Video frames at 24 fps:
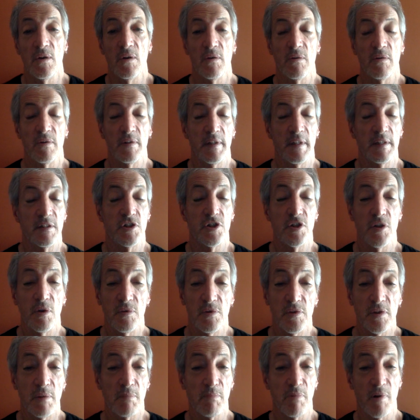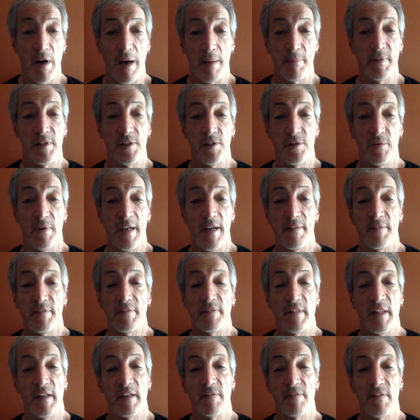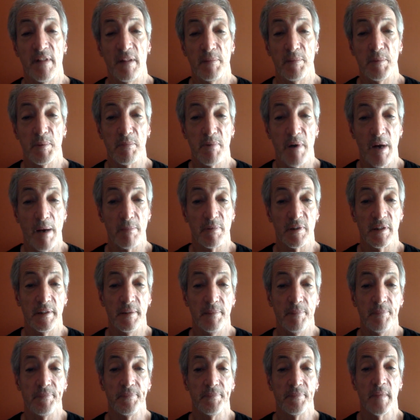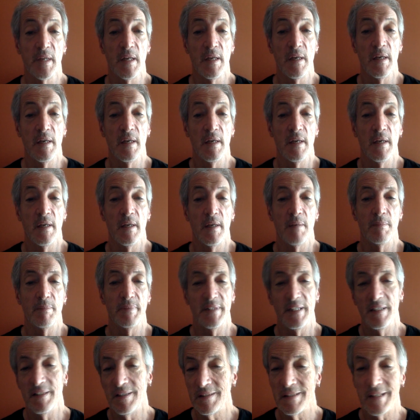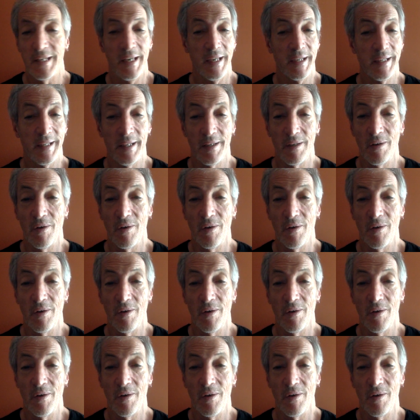or that shows the promise you have if they develop you properly. But they just can't get